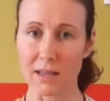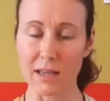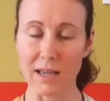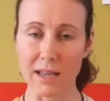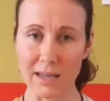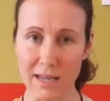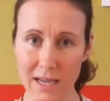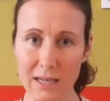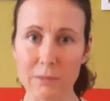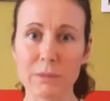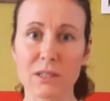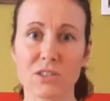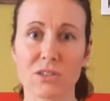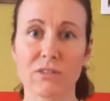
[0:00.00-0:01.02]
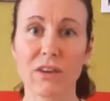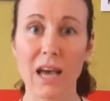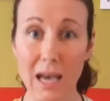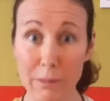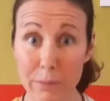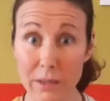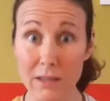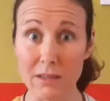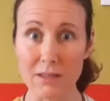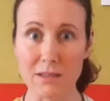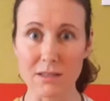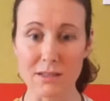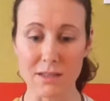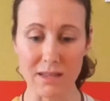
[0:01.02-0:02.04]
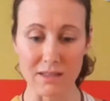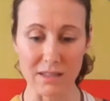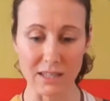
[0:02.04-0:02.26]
an element of happiness in the